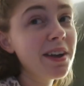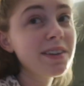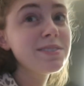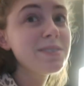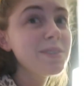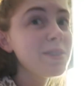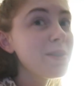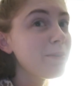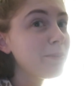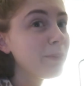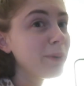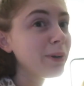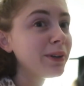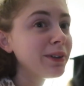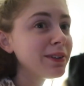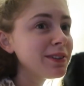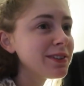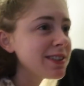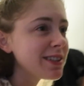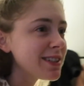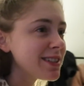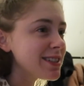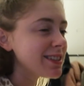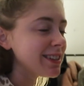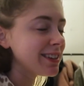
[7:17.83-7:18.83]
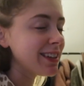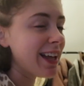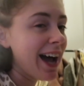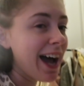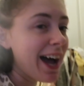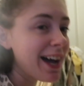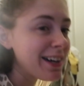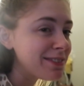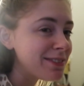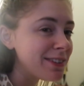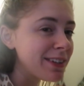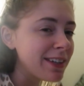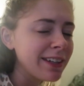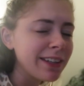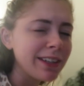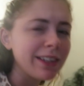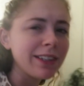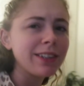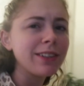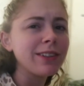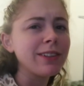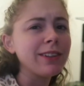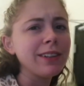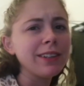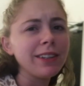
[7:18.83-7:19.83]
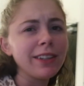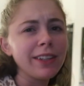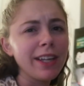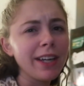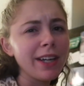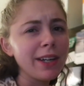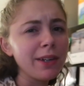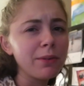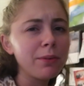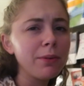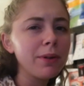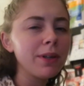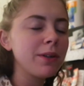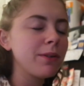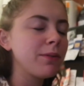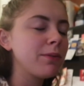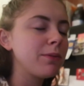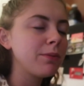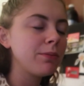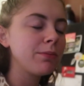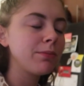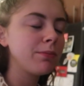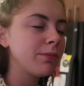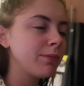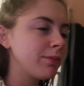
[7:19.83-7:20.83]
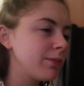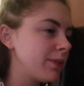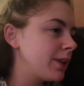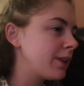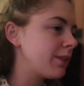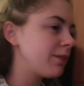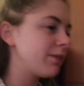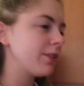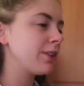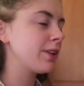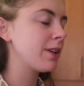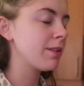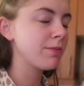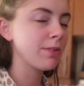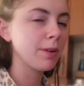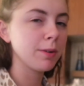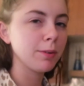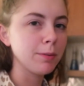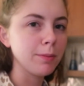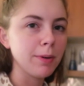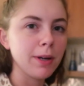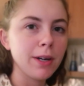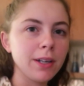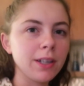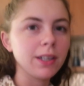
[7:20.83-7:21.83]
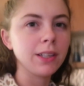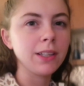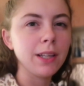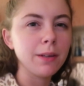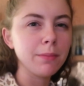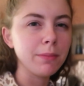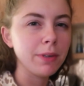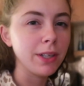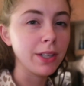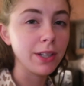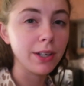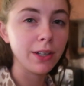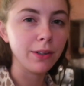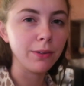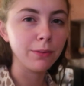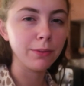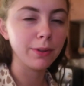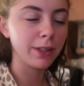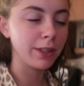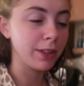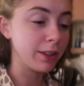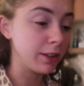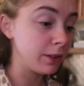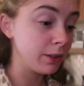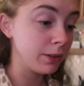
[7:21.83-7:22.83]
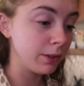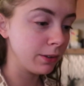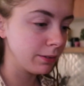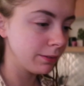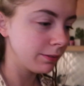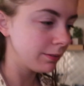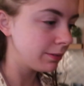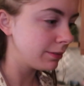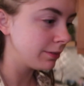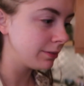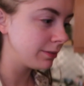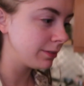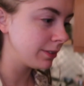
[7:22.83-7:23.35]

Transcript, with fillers: rest of the world just laughing or like, what? If you're not from America, let me know what you